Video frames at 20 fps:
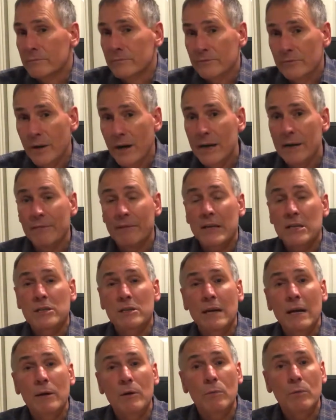fine if that's
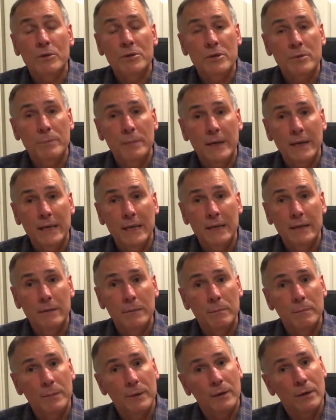how you want to be,
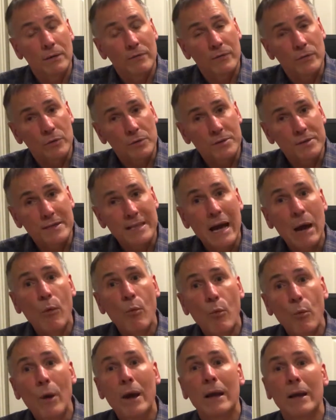but of course that
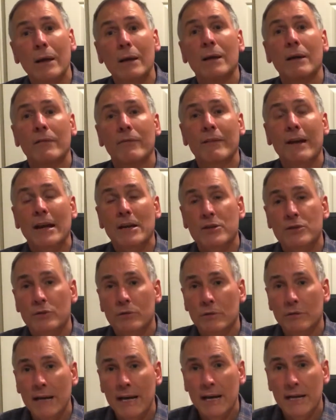will affect
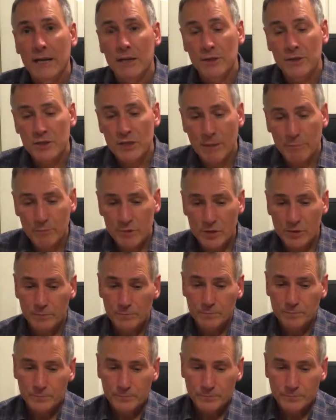your air consumption.